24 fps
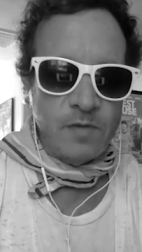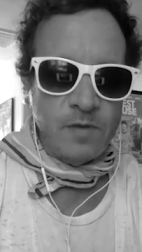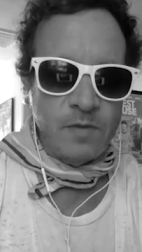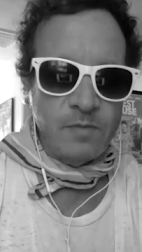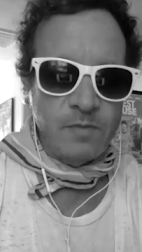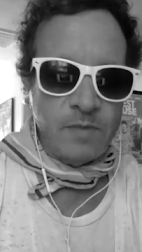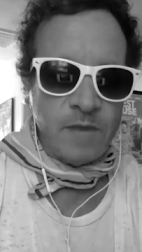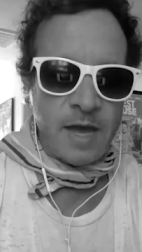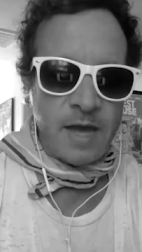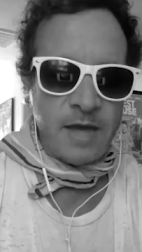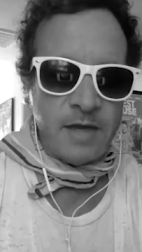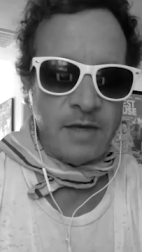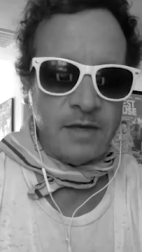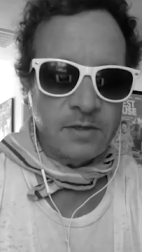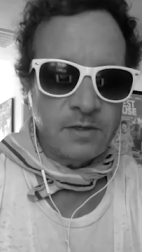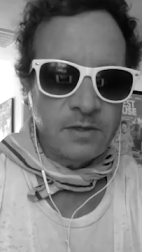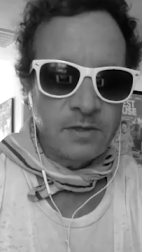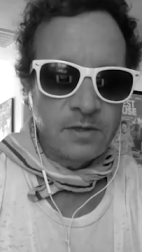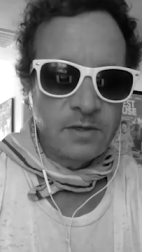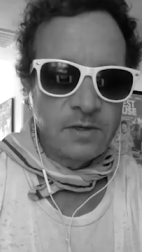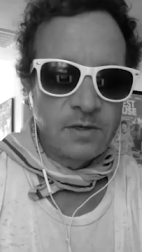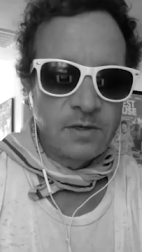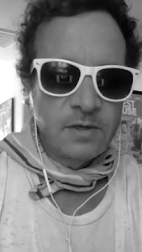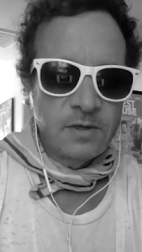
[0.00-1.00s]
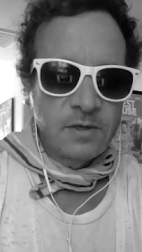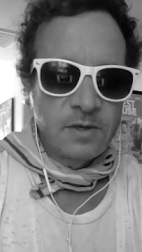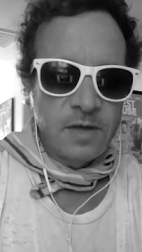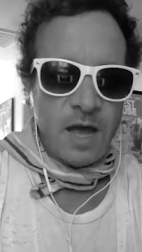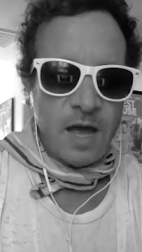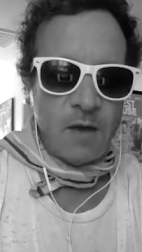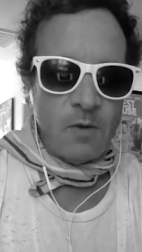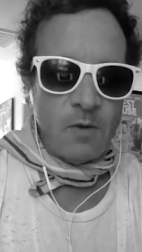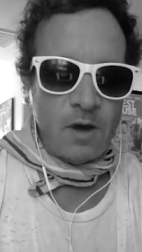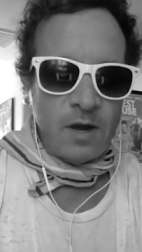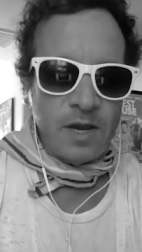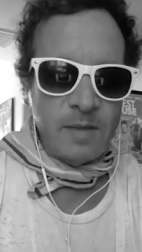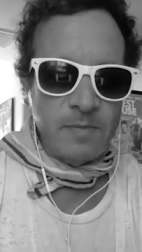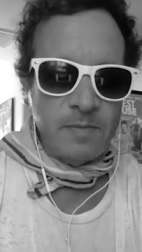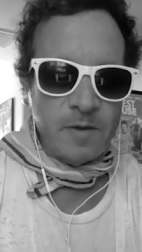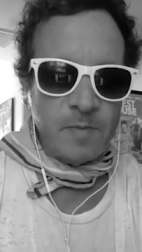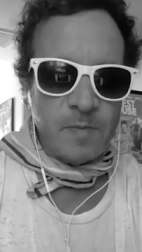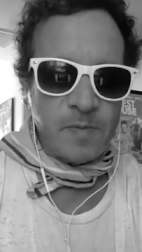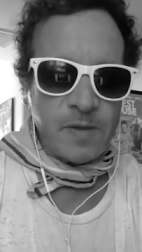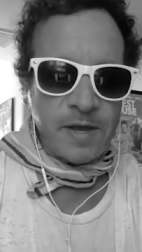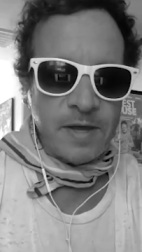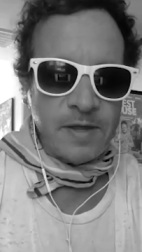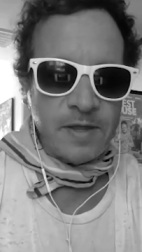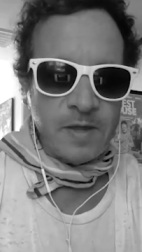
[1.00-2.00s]
mate. I want him to
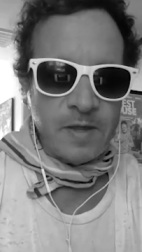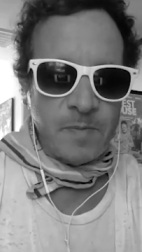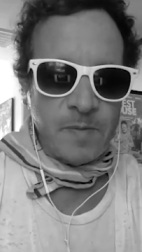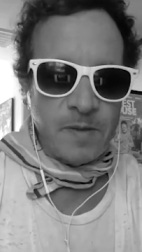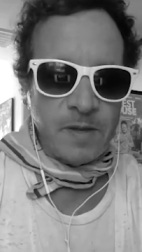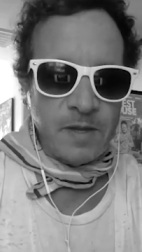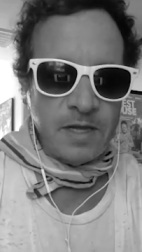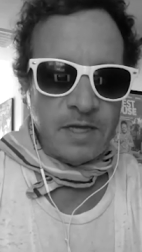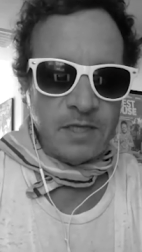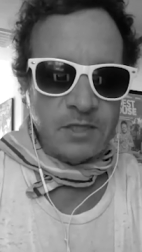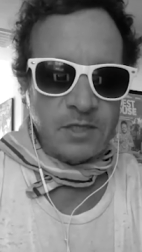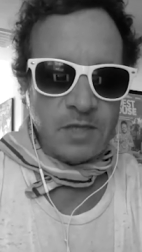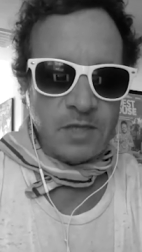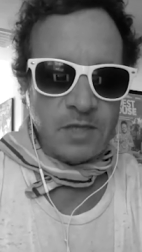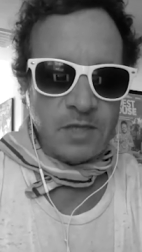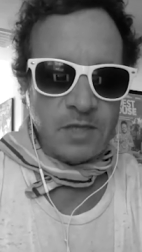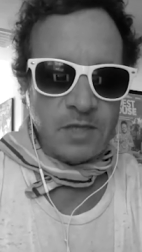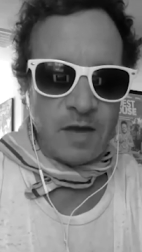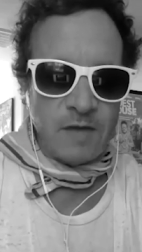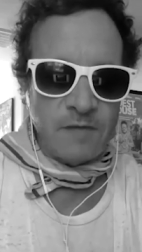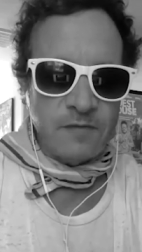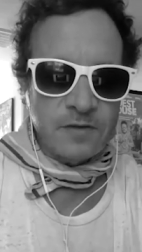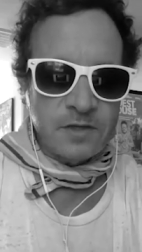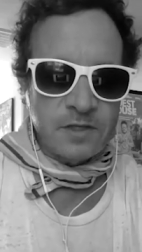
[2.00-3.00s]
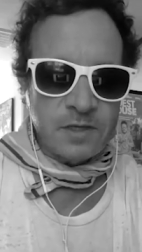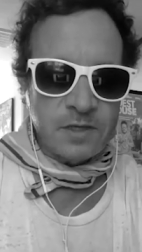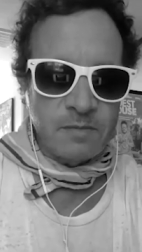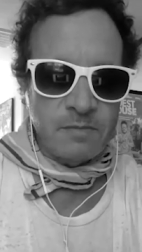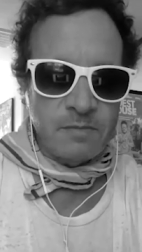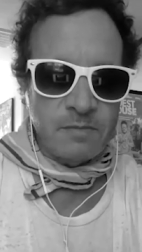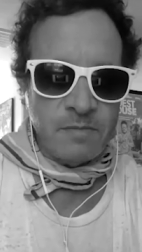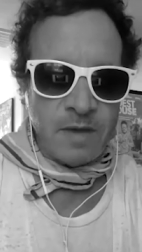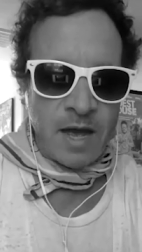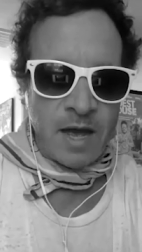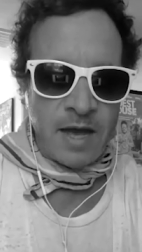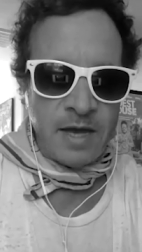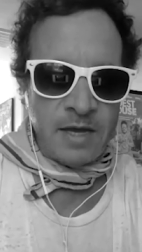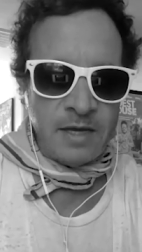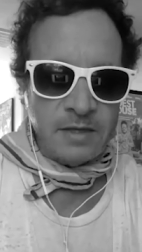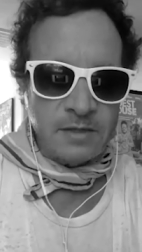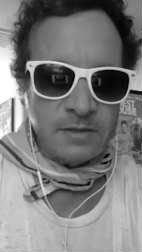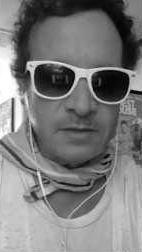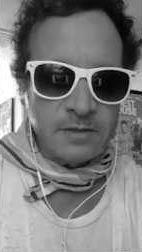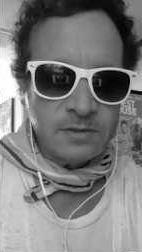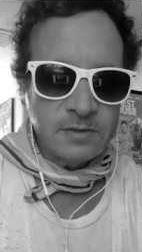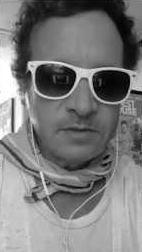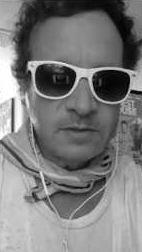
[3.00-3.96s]
play the police officer, mate."